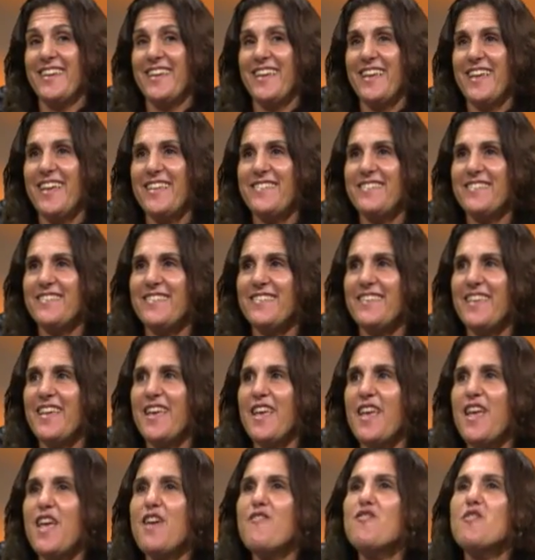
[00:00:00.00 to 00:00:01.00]

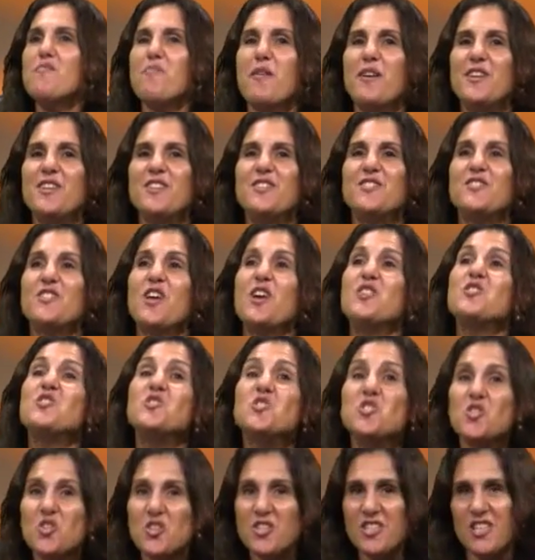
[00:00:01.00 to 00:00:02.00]

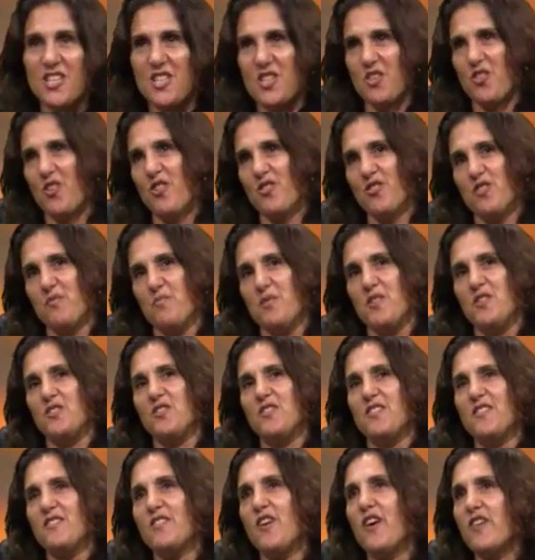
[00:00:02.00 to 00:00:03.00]
duty to contribute to
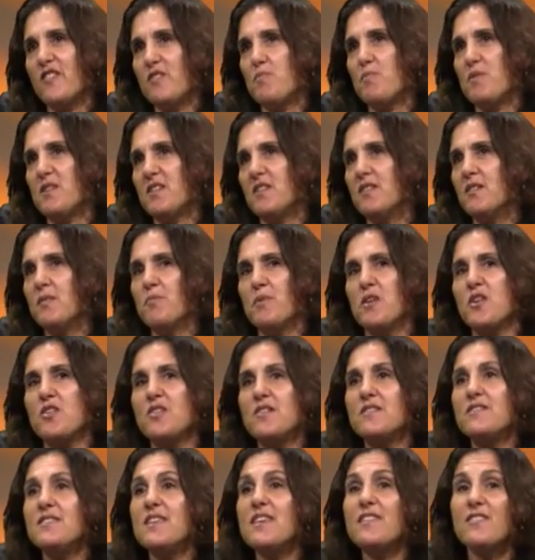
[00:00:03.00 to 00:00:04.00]
this hospital,
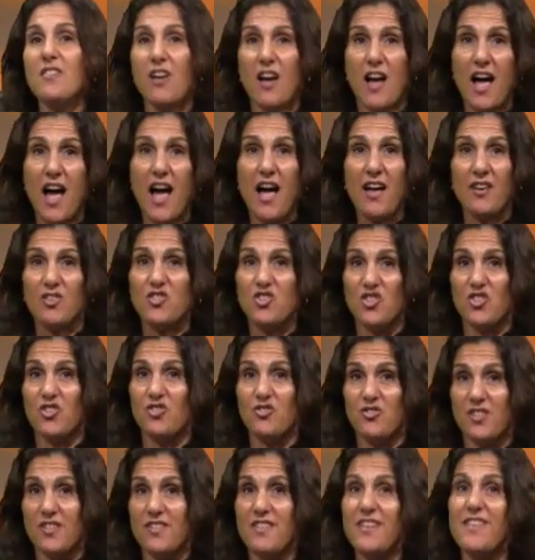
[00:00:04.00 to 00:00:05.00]
because these are our
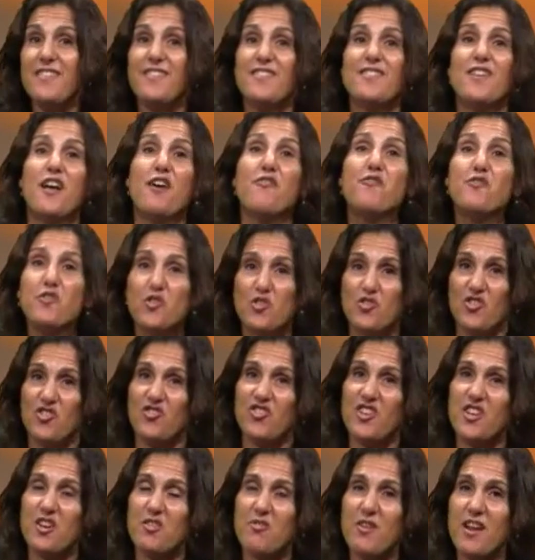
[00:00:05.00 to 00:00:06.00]
children, these are our future
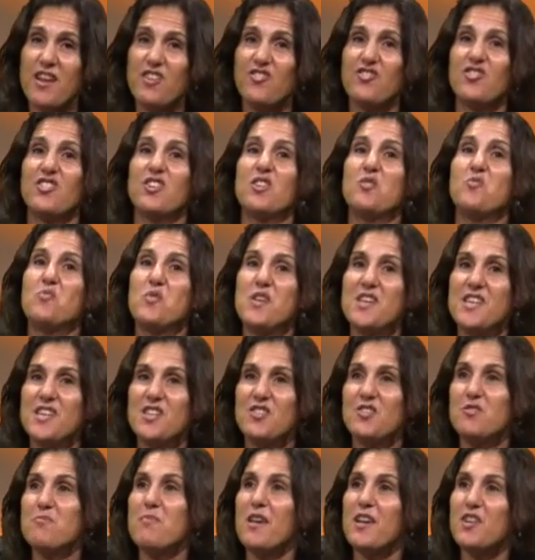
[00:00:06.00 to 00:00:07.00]
generation, and we need
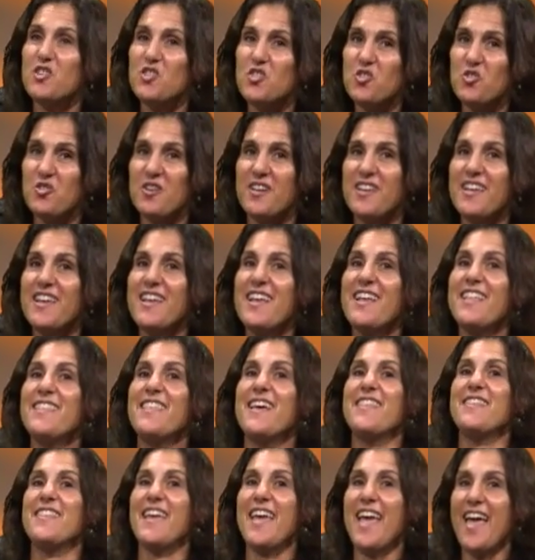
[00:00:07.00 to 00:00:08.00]
to make sure
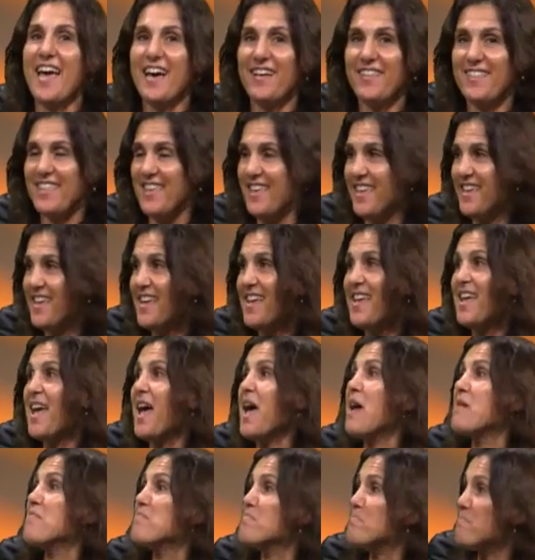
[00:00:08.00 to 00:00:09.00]
that they're healthy
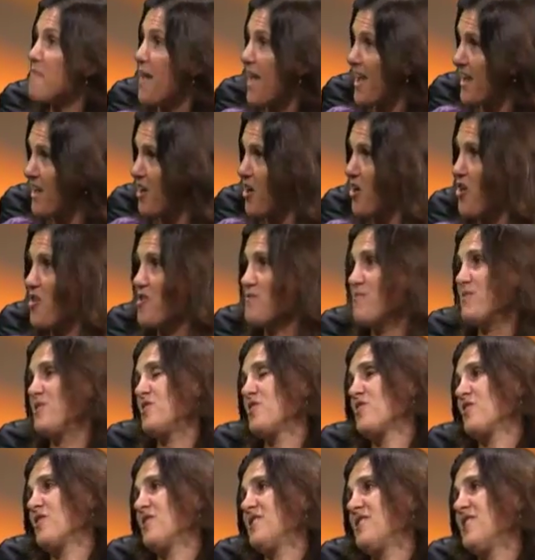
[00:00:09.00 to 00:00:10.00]
and back home to
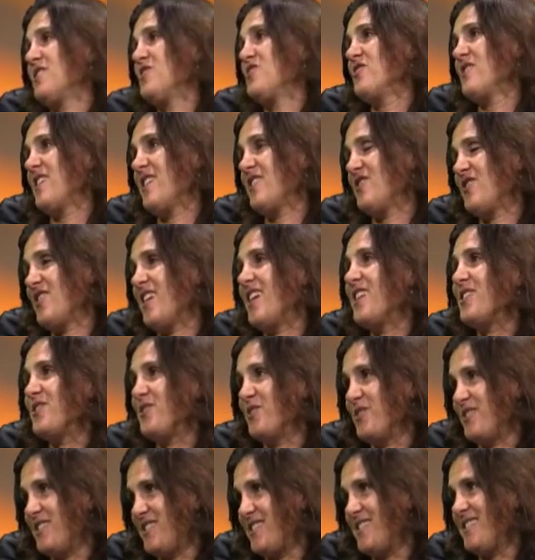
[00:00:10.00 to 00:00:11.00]
continue their
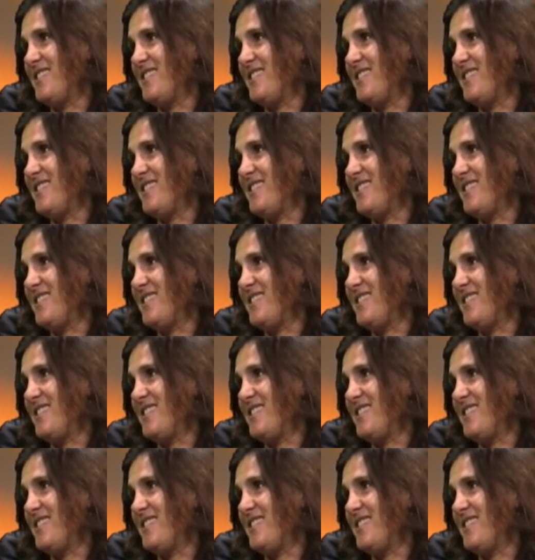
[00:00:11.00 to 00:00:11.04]
childhood.